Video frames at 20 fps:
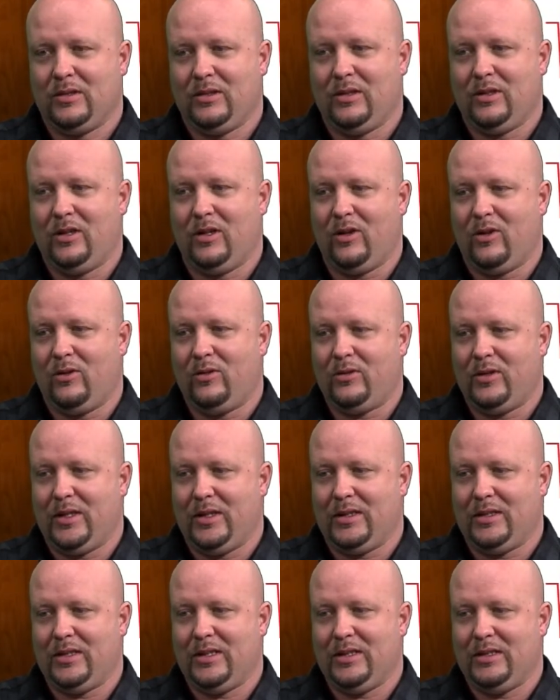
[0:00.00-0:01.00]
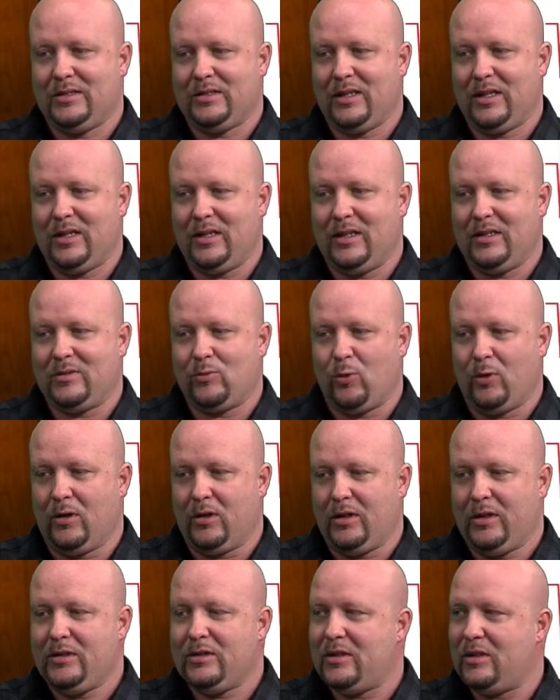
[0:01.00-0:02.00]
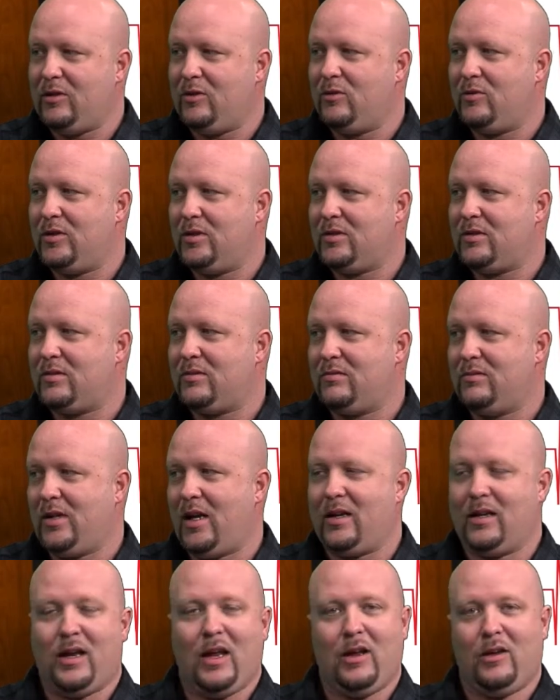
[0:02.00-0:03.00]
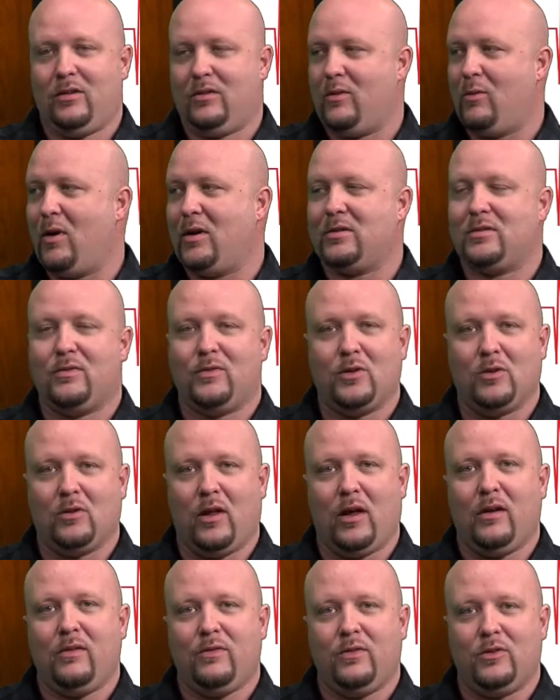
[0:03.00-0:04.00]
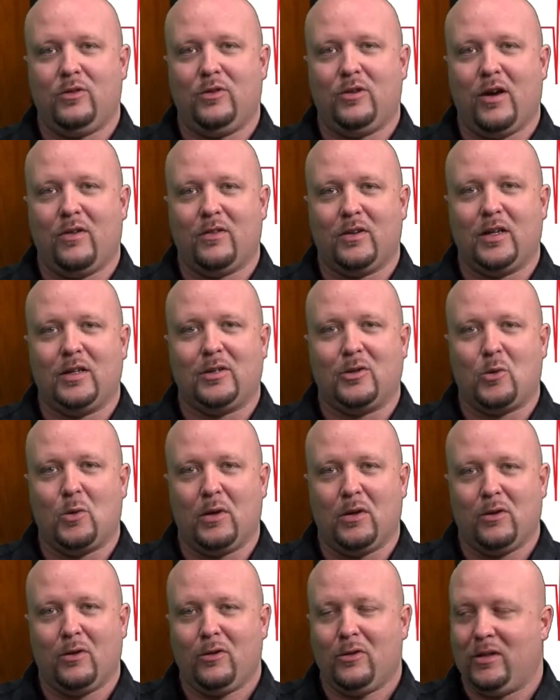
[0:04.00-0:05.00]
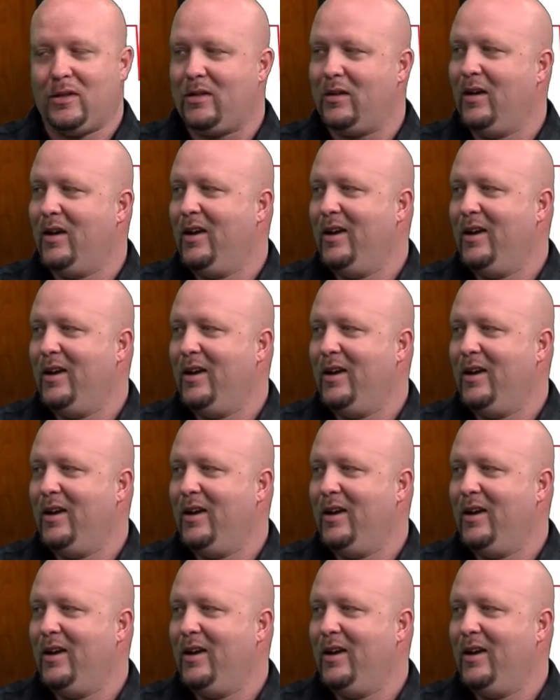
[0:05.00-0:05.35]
You know, and he said, it's real easy. You just dedicate the rest of your life and you never get to quit learning.